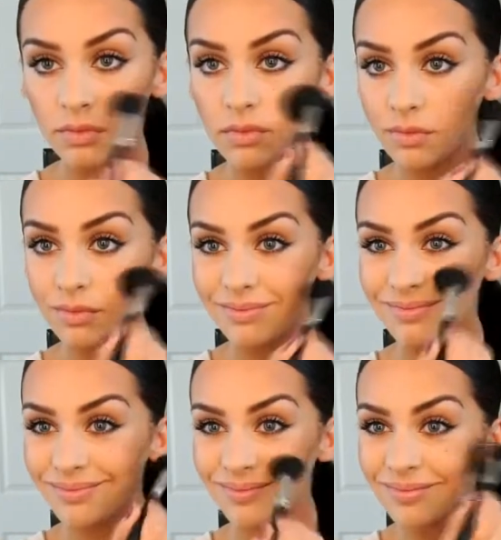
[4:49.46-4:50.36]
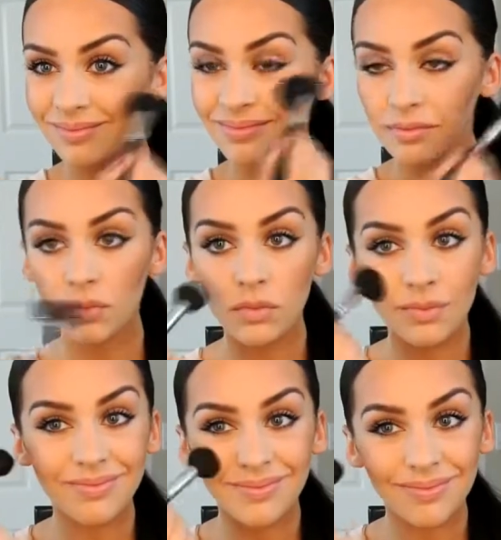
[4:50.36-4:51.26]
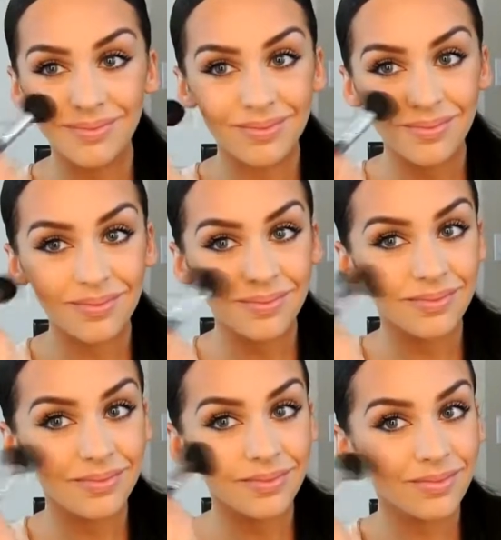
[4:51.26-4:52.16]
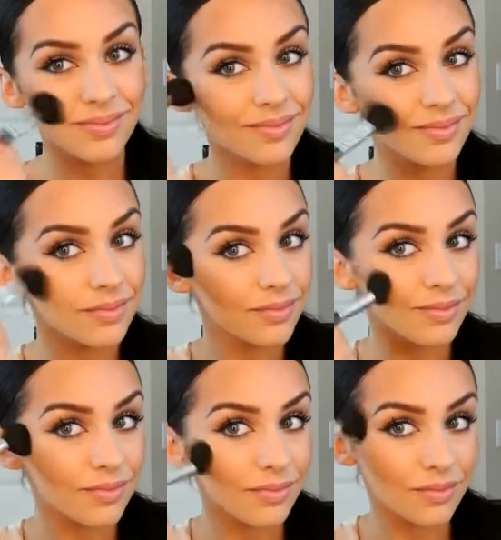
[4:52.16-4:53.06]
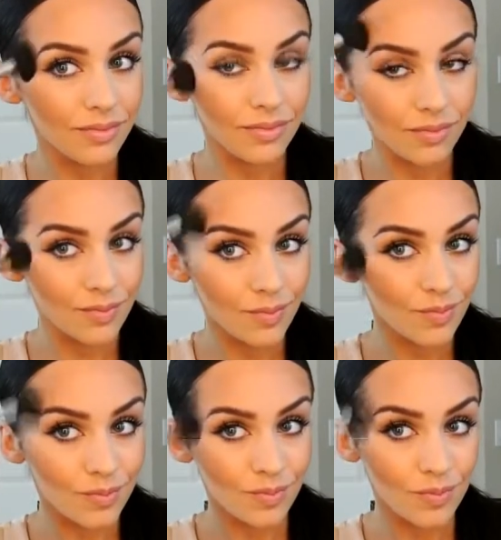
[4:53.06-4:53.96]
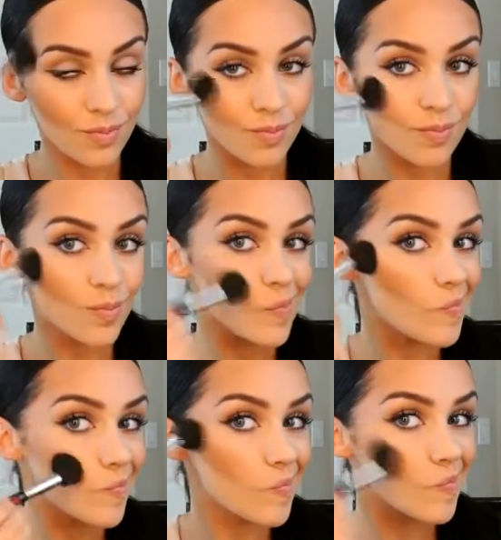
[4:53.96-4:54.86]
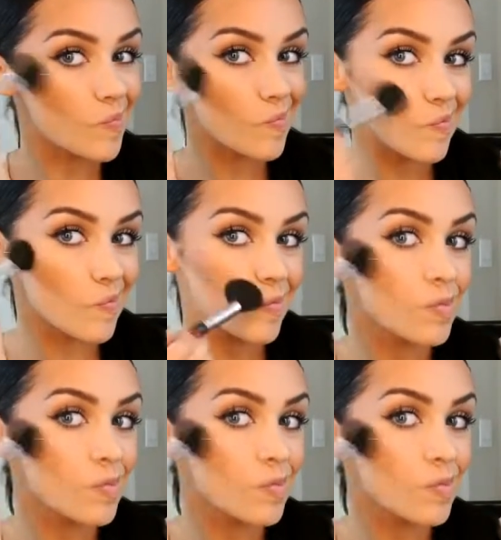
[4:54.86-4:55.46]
No one is speaking in this clip.